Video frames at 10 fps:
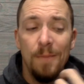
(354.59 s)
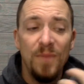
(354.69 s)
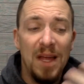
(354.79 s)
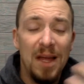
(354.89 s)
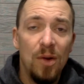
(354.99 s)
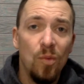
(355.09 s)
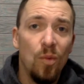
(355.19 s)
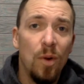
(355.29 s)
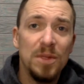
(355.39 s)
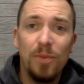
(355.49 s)
And
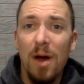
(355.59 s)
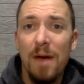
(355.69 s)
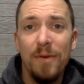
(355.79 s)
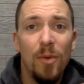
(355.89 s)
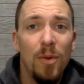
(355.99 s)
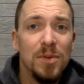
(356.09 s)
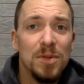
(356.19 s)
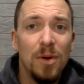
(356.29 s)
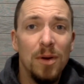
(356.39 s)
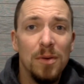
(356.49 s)
what was profit? What was
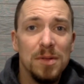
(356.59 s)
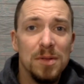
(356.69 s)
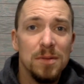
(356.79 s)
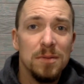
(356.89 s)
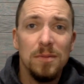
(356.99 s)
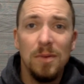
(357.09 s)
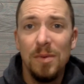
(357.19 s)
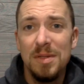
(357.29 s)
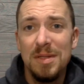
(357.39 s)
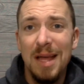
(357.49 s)
gross? What
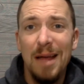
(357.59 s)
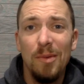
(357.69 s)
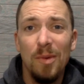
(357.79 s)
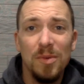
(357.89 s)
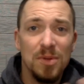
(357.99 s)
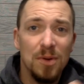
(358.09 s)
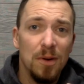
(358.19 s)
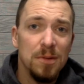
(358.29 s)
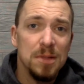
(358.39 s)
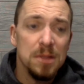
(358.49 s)
was net? What was
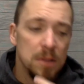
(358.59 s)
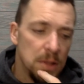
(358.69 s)
gross?